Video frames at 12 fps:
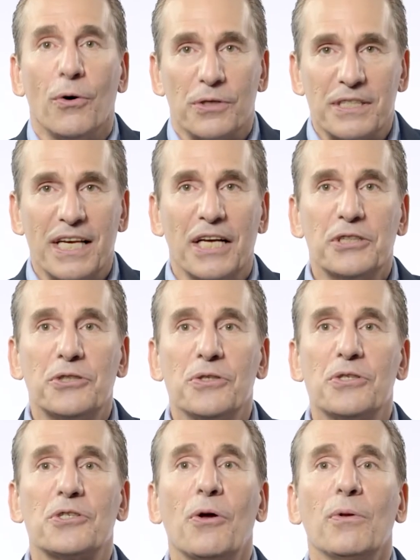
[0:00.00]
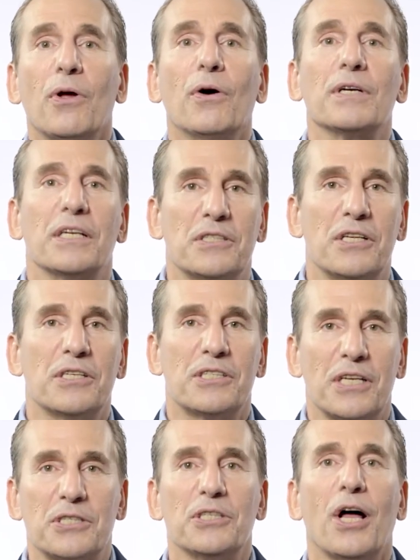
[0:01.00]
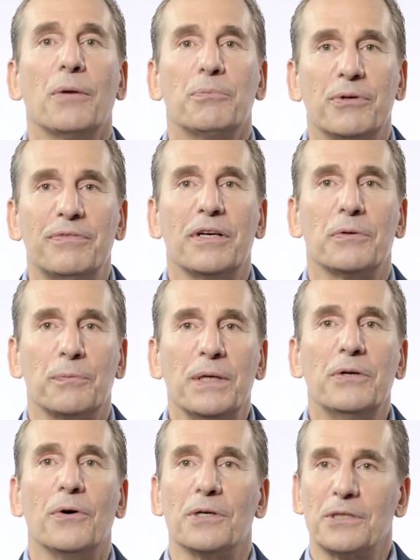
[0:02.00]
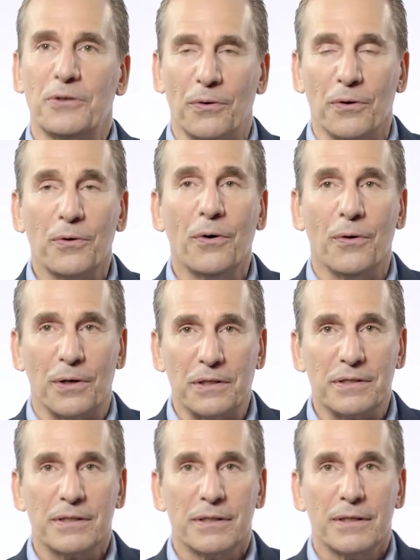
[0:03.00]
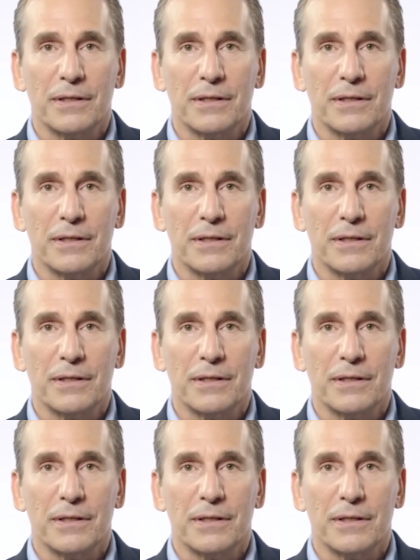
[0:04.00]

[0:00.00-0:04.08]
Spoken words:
or sanctions so long as this does not prevent recourse to the courts.